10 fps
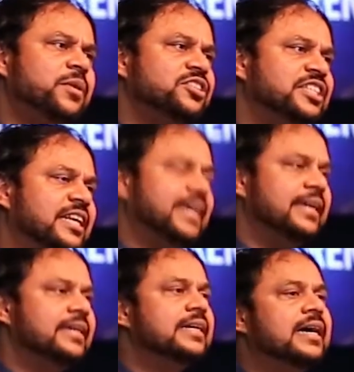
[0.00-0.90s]
I came to
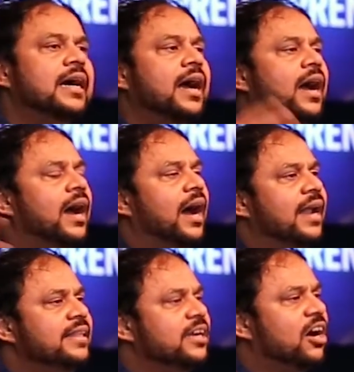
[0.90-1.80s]
Chennai,
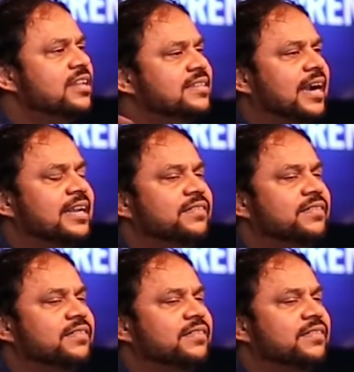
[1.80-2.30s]
and the call